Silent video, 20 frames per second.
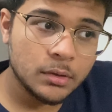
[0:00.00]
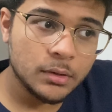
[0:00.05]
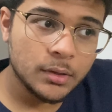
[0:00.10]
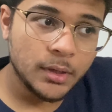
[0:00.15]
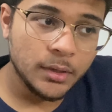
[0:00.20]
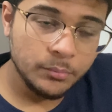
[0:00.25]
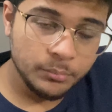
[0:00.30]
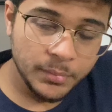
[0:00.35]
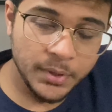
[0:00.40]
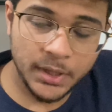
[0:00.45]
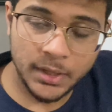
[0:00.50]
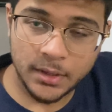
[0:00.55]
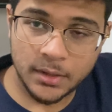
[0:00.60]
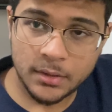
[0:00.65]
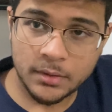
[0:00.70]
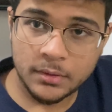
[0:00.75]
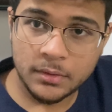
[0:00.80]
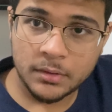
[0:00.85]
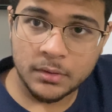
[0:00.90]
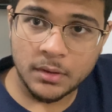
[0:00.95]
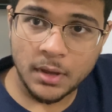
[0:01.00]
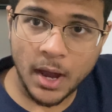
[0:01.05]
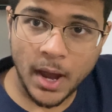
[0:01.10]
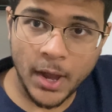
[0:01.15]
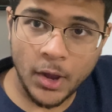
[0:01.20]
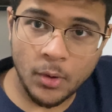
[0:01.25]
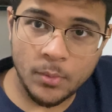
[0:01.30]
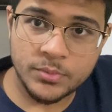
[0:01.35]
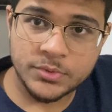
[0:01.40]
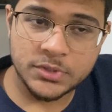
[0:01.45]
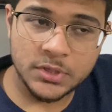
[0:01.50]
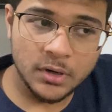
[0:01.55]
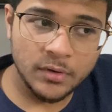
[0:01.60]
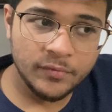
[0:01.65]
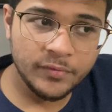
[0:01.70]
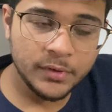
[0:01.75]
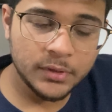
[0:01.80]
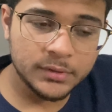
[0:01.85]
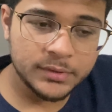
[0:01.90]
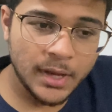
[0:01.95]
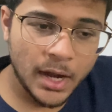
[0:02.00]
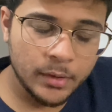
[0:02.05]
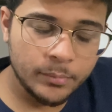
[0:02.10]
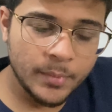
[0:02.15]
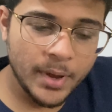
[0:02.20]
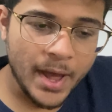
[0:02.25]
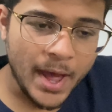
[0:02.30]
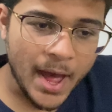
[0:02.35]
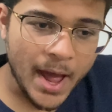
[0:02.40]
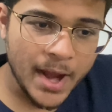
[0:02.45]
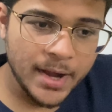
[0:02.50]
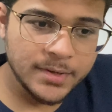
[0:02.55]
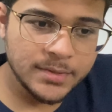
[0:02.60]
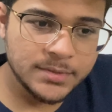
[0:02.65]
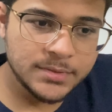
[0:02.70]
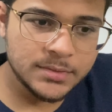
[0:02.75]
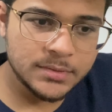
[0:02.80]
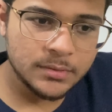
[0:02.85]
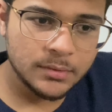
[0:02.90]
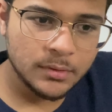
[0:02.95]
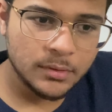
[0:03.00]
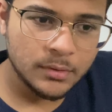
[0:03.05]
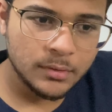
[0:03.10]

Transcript: in me, I observed that my hands,